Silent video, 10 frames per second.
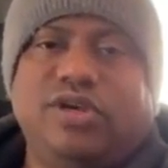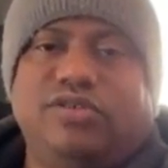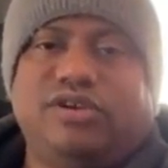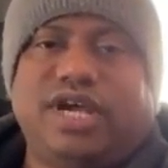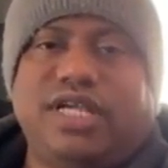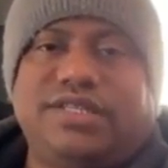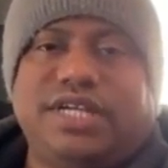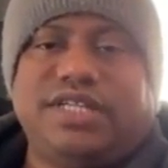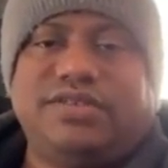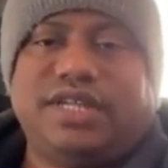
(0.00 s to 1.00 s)
So I
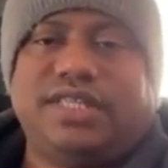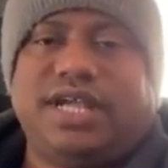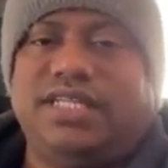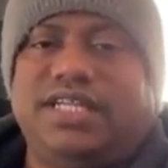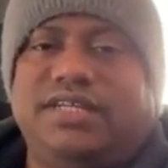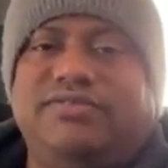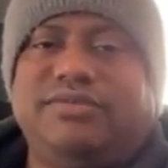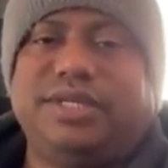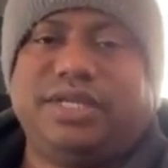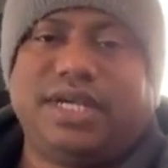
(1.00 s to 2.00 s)
try to get the idea
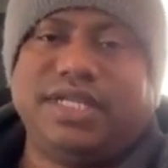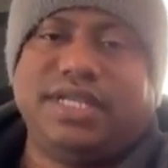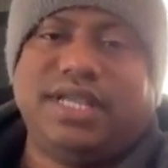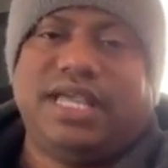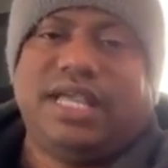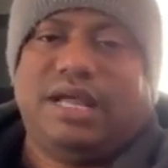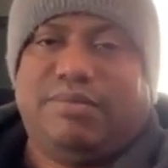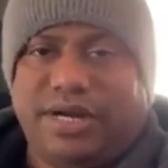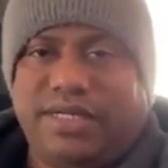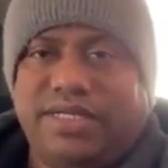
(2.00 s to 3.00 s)
from A I,
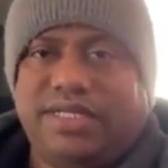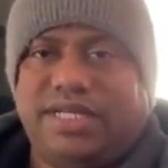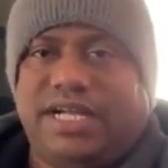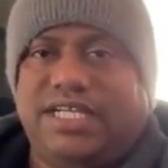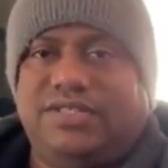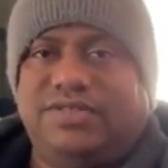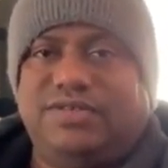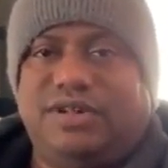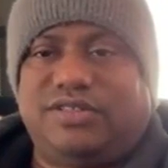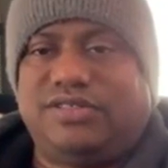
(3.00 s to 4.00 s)
but I do
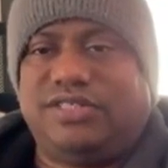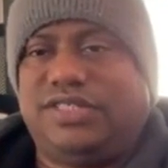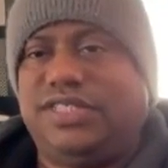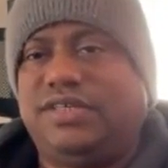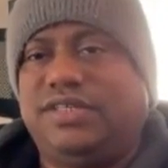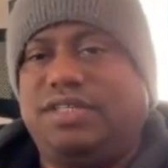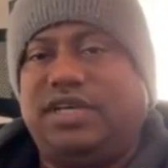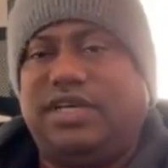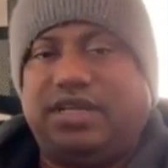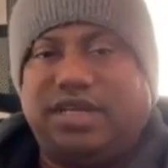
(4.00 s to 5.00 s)
also research on
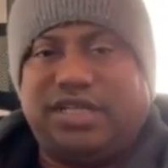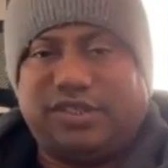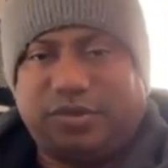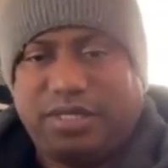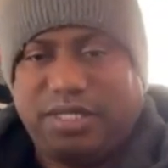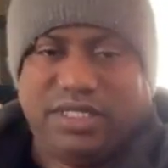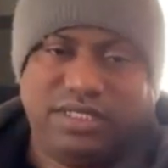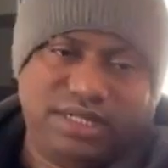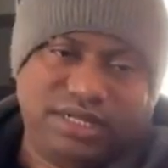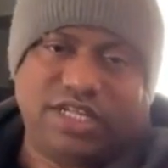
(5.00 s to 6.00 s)
the like like
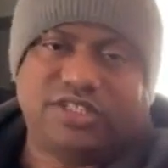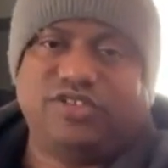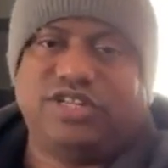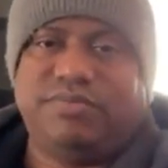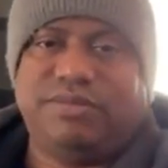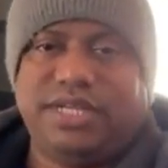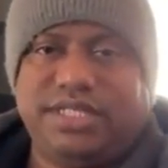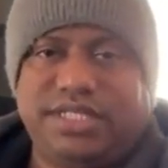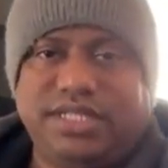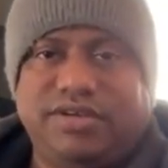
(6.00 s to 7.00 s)
the actual
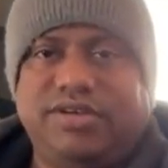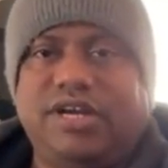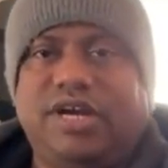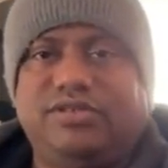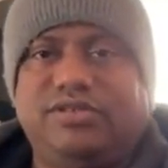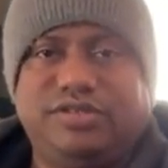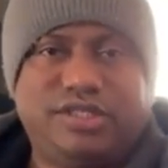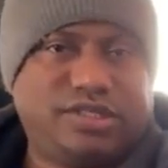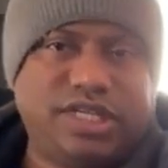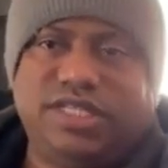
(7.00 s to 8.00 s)
application, like how to do
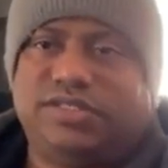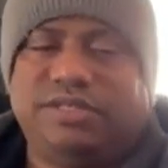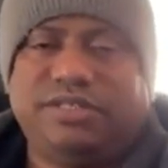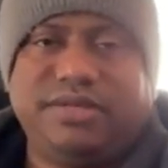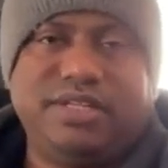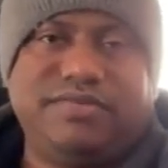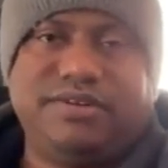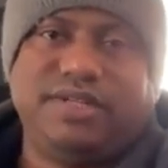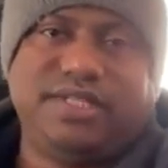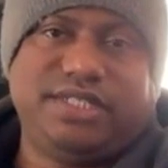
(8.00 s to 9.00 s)
this, like specifically
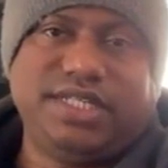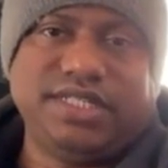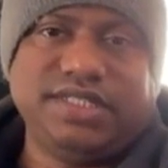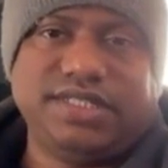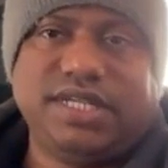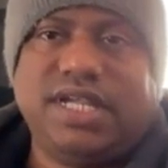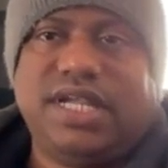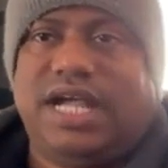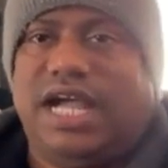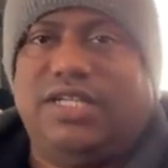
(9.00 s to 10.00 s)
for like Jenkins.
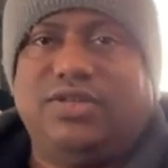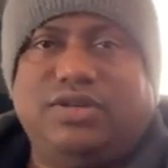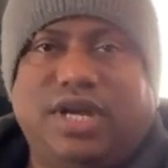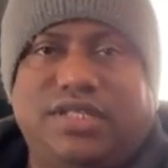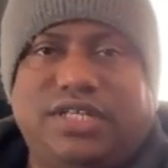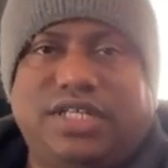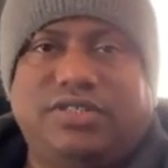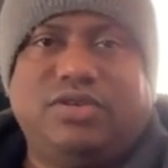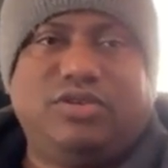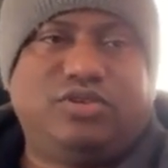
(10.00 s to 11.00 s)
I do I try
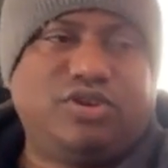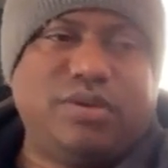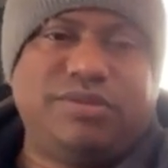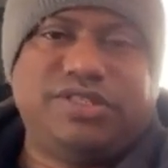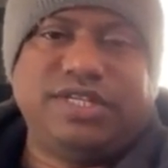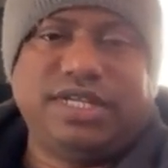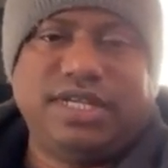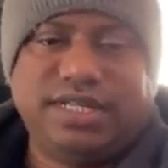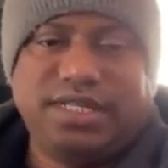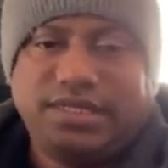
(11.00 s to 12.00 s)
to go through every
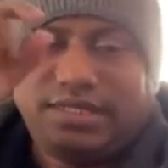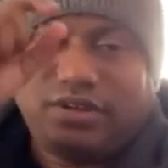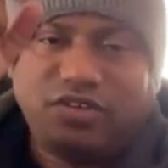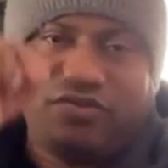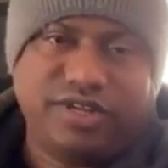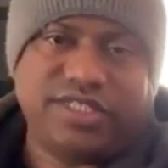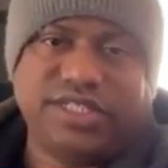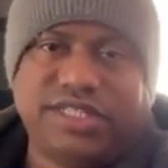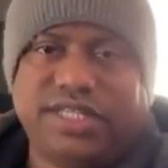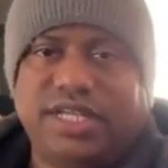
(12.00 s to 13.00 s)
single
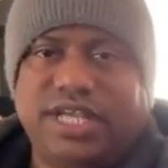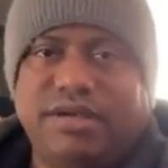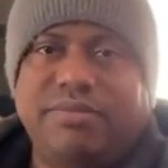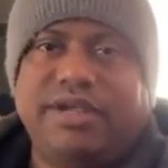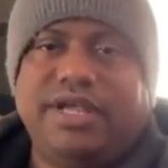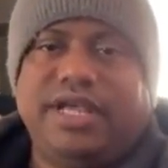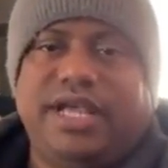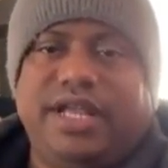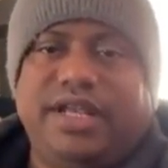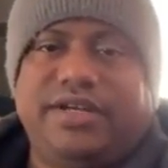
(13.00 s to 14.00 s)
configuration they have
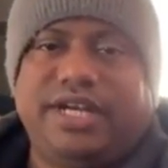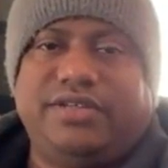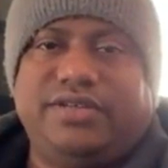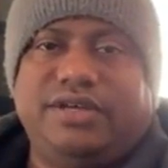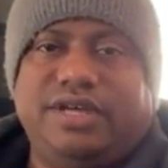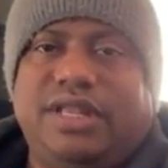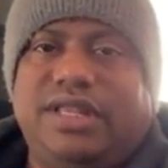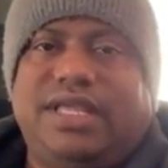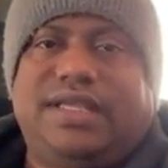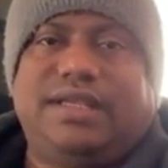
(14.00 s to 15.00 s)
and try to
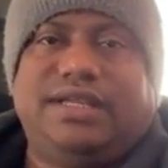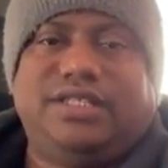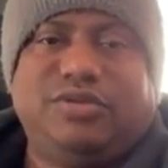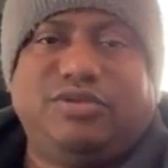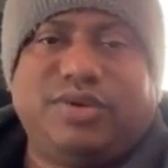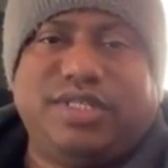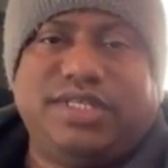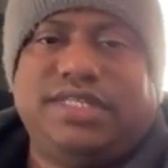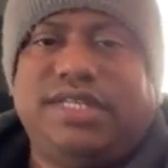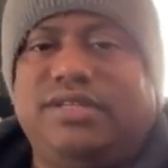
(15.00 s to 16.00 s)
like uh, Shibulubai
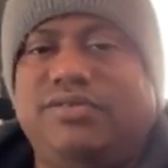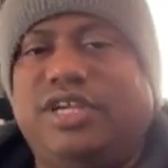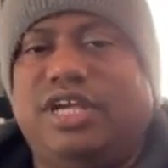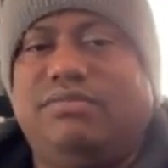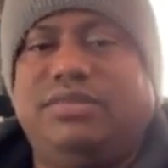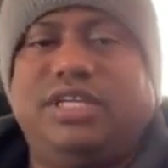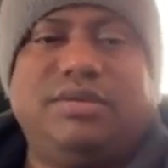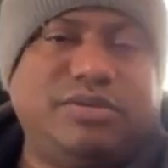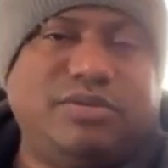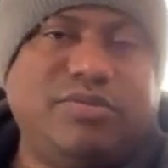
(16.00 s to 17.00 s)
said that we have
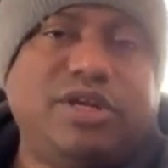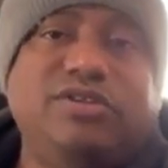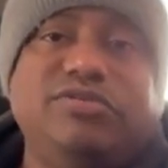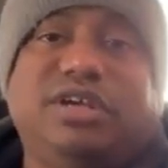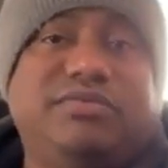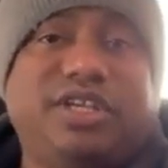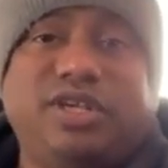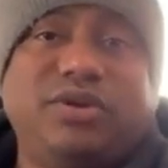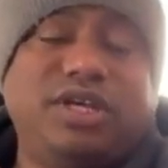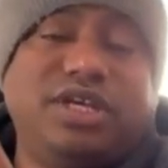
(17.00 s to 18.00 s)
dev environment, we have
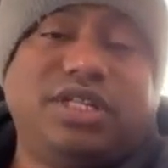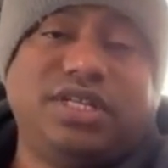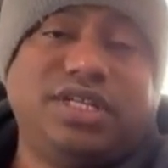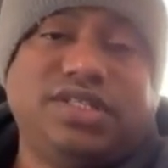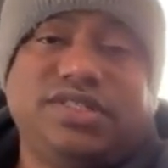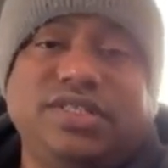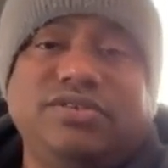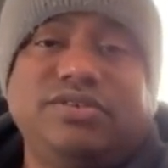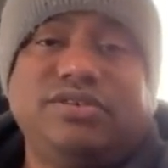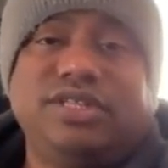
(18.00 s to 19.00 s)
Q A test,
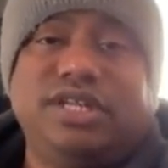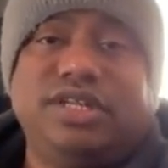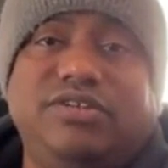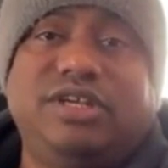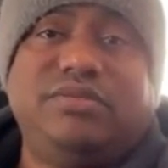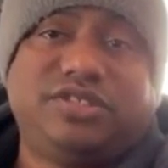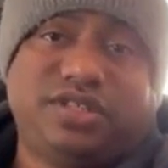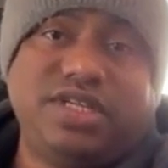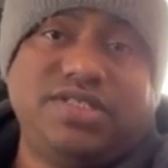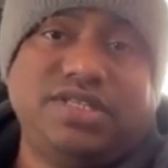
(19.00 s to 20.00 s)
you know, and we have
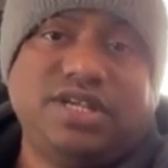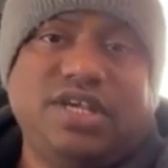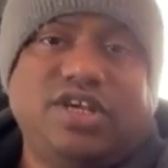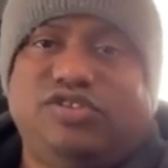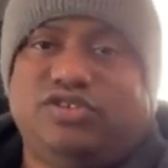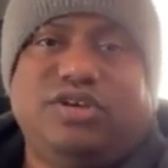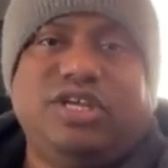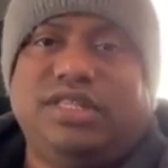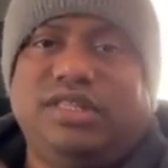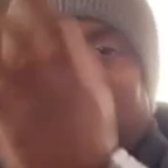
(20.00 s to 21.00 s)
stage. So
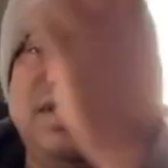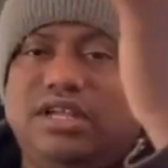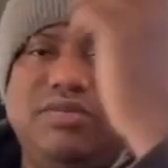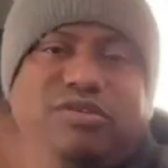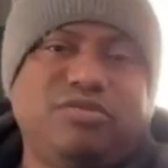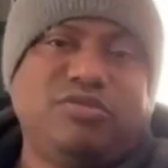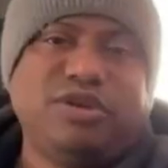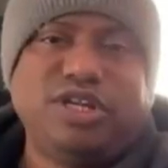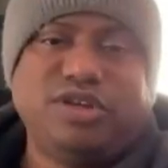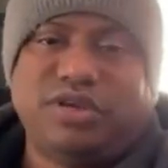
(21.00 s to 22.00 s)
in in dev
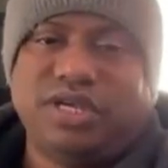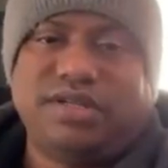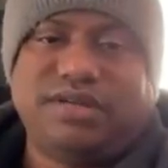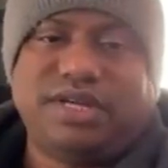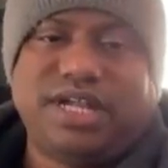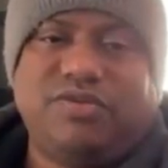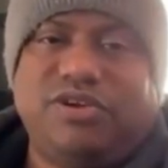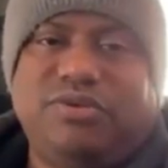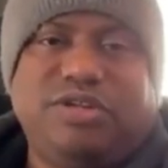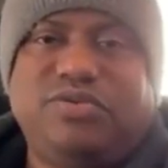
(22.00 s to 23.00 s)
environment you can try
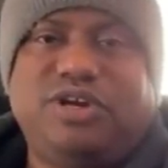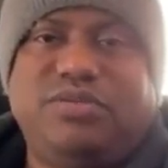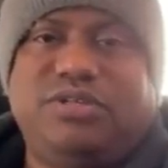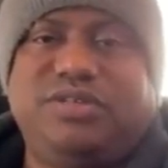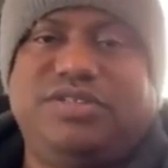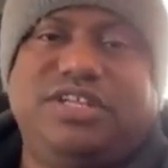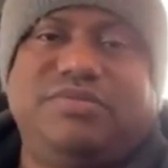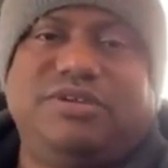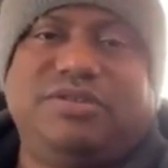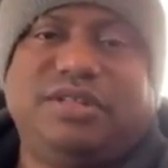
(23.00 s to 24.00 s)
whatever you want, because
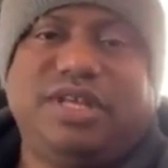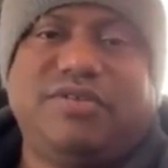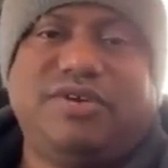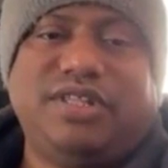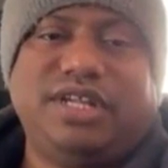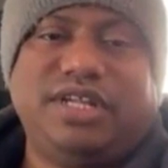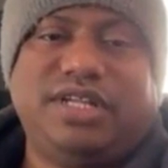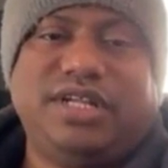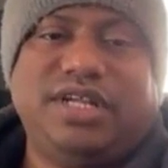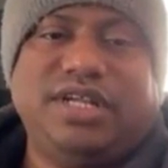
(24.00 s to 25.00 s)
dev is the one that
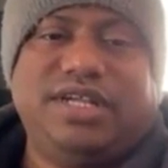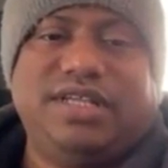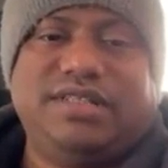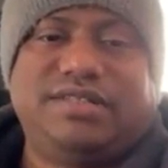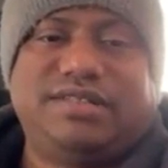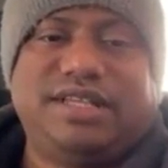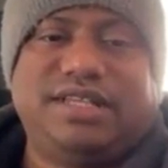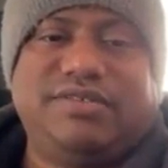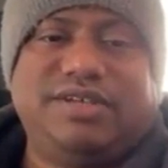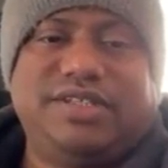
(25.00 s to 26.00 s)
is like
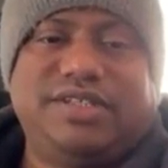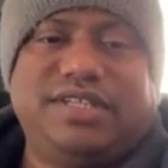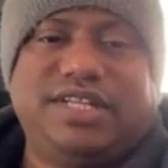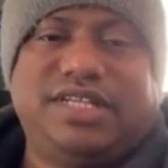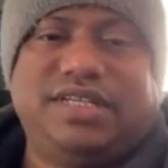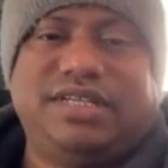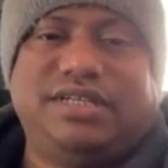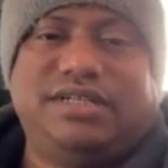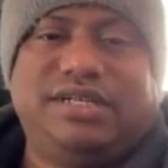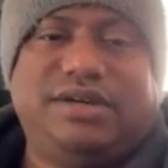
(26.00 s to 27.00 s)
you can say like
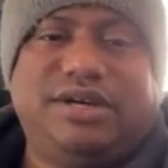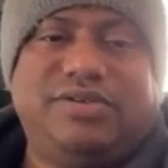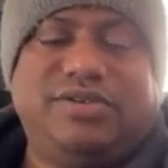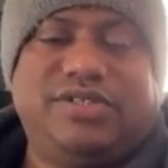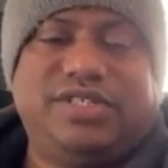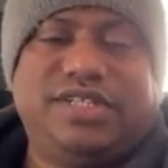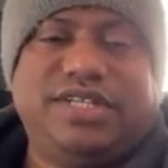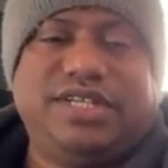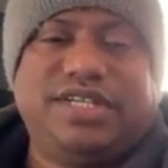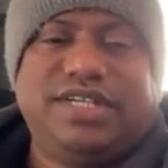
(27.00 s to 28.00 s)
uh, how how do you say
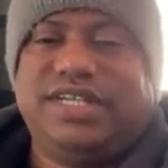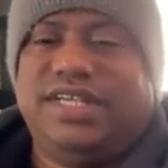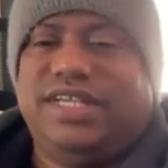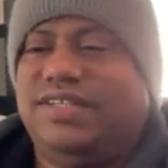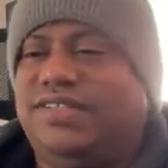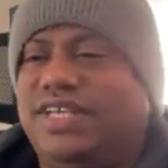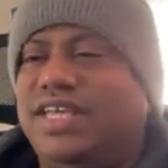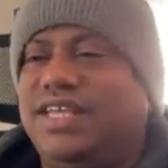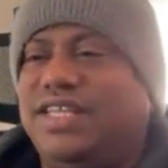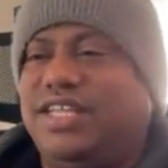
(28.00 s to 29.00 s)
is the
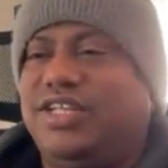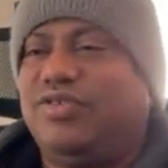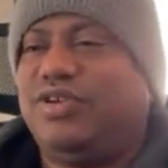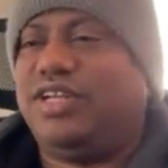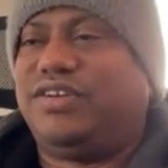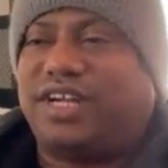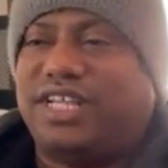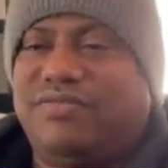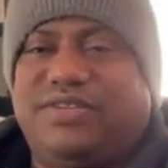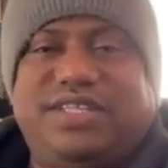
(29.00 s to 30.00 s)
area that you can try
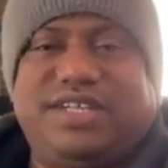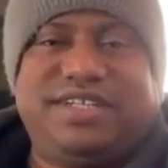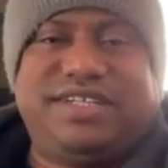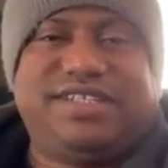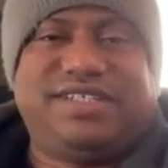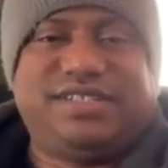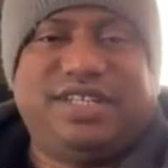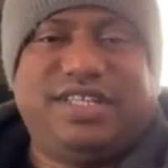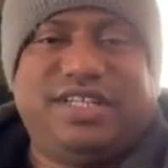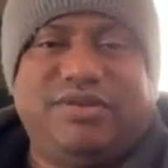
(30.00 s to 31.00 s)
everything
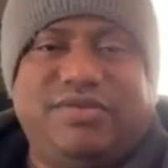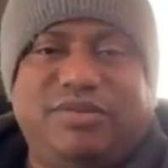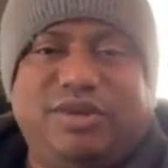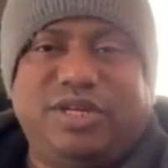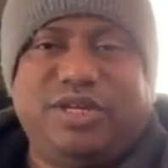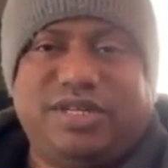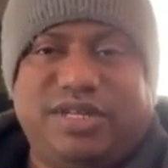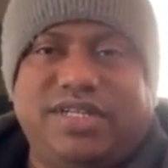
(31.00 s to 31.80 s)
in the dev environment.